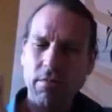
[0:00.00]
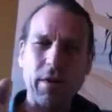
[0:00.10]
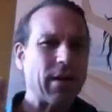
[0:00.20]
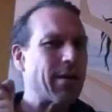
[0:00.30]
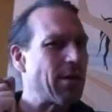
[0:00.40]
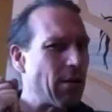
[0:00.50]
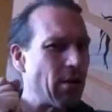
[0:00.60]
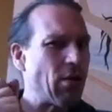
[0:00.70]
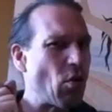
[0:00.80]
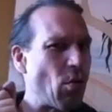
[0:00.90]
But
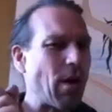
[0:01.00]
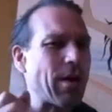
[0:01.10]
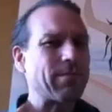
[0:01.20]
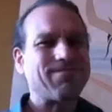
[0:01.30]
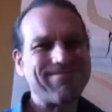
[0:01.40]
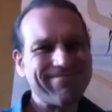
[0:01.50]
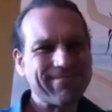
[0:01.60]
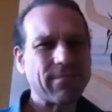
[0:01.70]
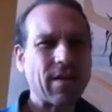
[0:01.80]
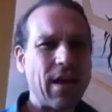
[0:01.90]
you want
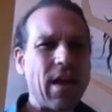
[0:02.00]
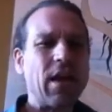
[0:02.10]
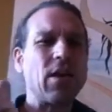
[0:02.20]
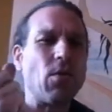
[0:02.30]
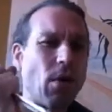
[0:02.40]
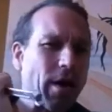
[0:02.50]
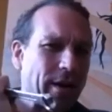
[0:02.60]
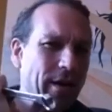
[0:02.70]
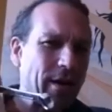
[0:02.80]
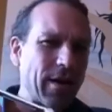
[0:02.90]

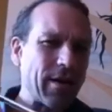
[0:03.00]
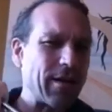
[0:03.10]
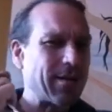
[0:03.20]
a